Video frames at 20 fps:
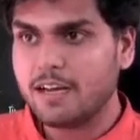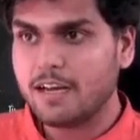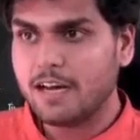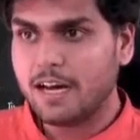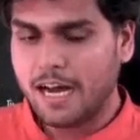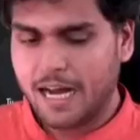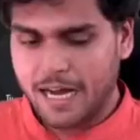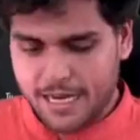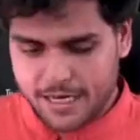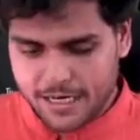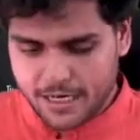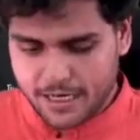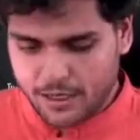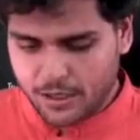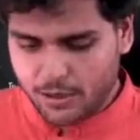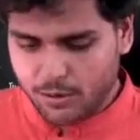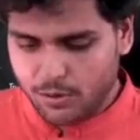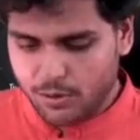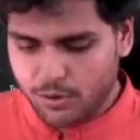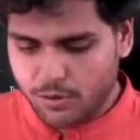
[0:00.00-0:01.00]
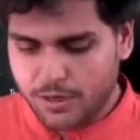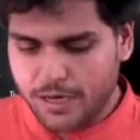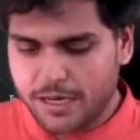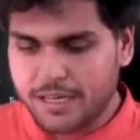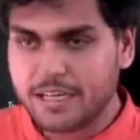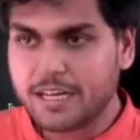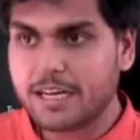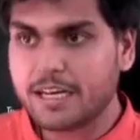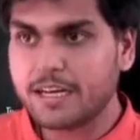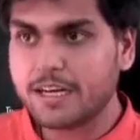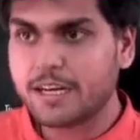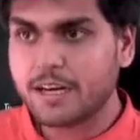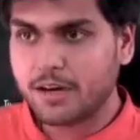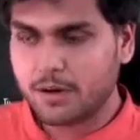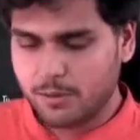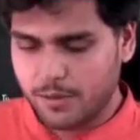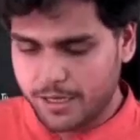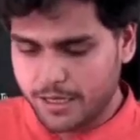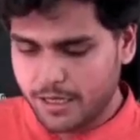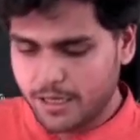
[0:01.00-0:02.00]
require,
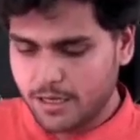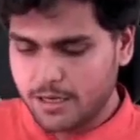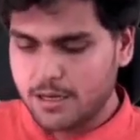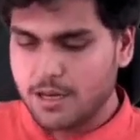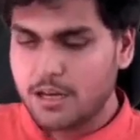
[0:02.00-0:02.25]
require